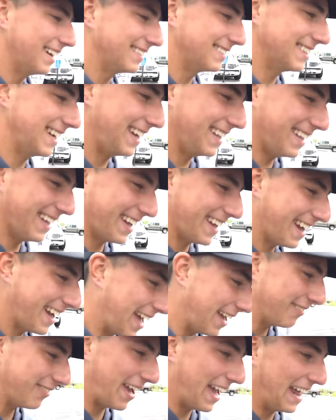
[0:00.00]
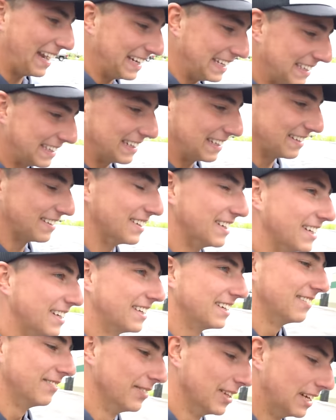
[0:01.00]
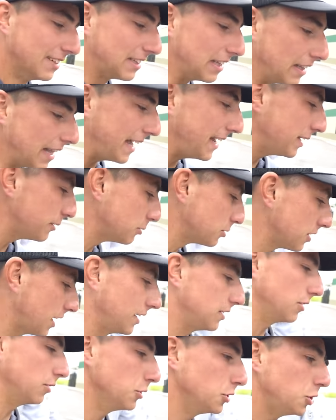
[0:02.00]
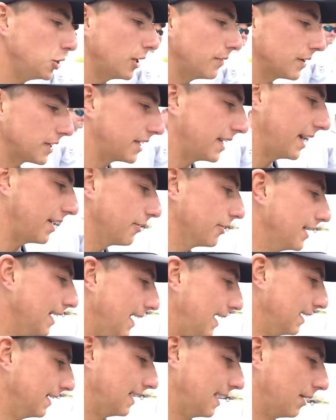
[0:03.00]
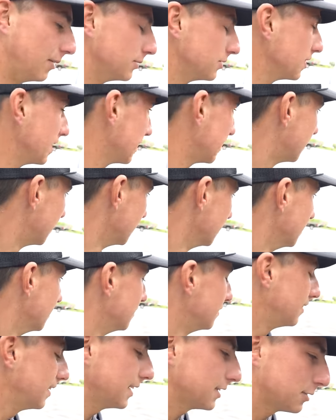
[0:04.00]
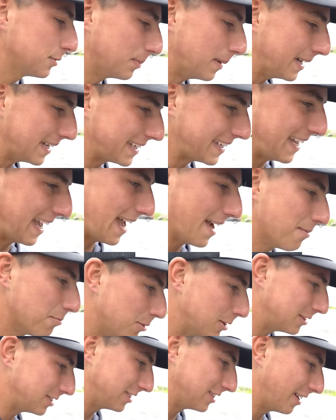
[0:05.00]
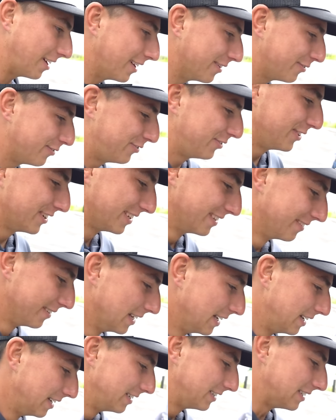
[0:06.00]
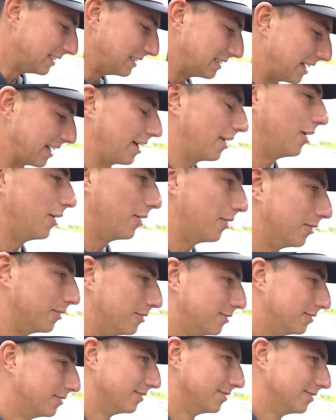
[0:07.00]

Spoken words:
It's not like I have anything. Like, the lady was like, "Don't you have a carry-on?" And I was like, "That's my camera stuff." She's like, "Oh."